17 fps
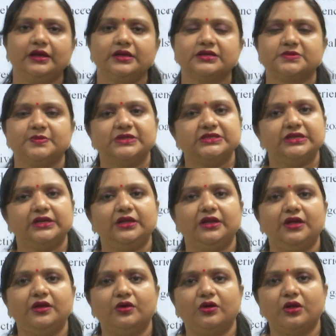is
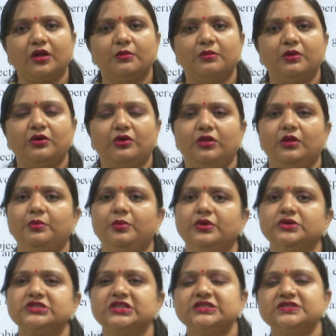basically all about the
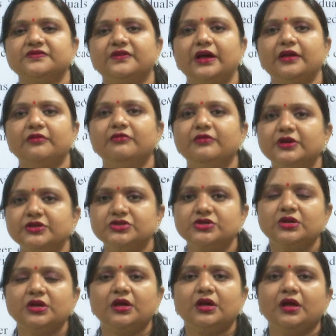process by which